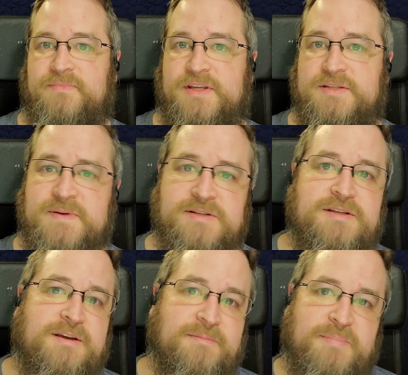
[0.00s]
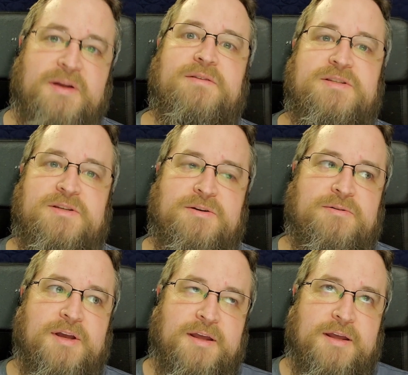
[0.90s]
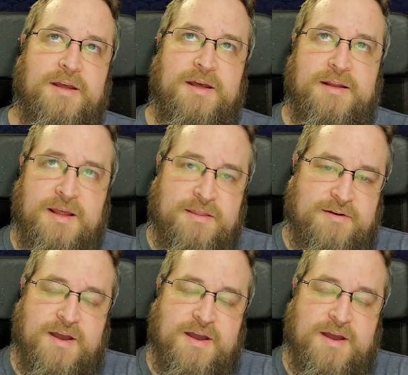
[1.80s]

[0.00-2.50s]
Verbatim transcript: Especially compared to another